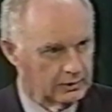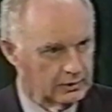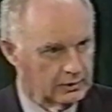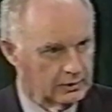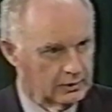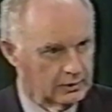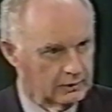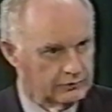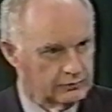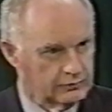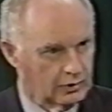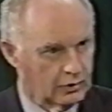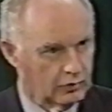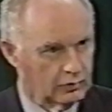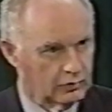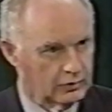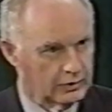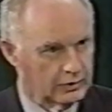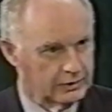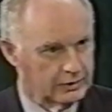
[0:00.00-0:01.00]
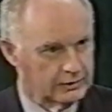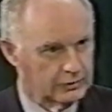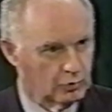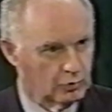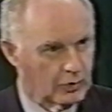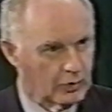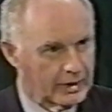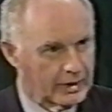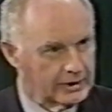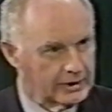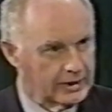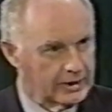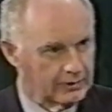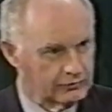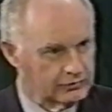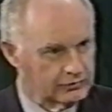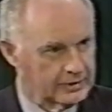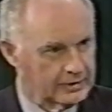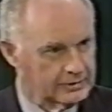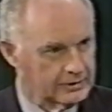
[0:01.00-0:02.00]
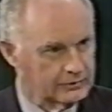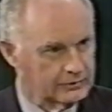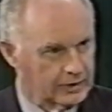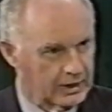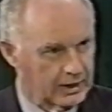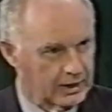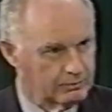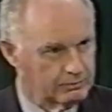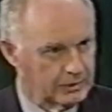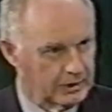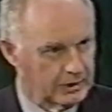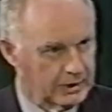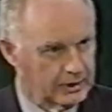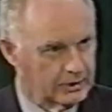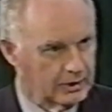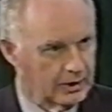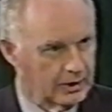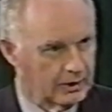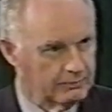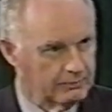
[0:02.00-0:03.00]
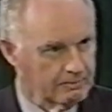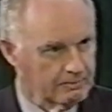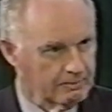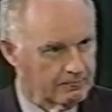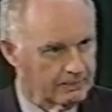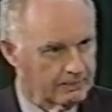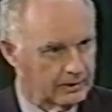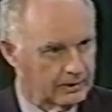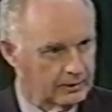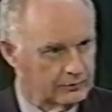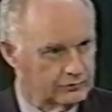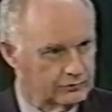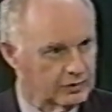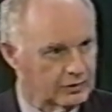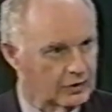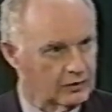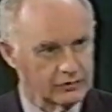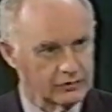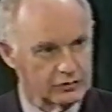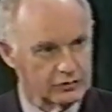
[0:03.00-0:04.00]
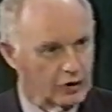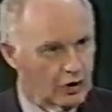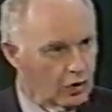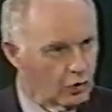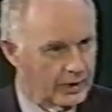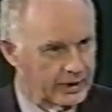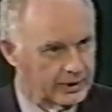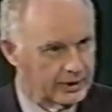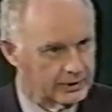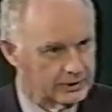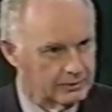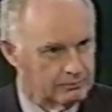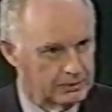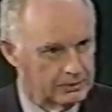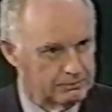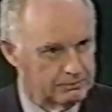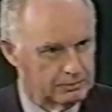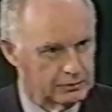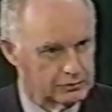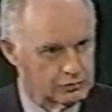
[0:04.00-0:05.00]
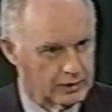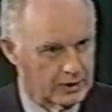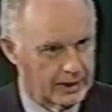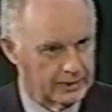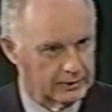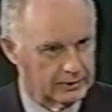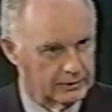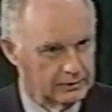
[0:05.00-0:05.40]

So the way they have set this campaign up is there is no way it can be protracted.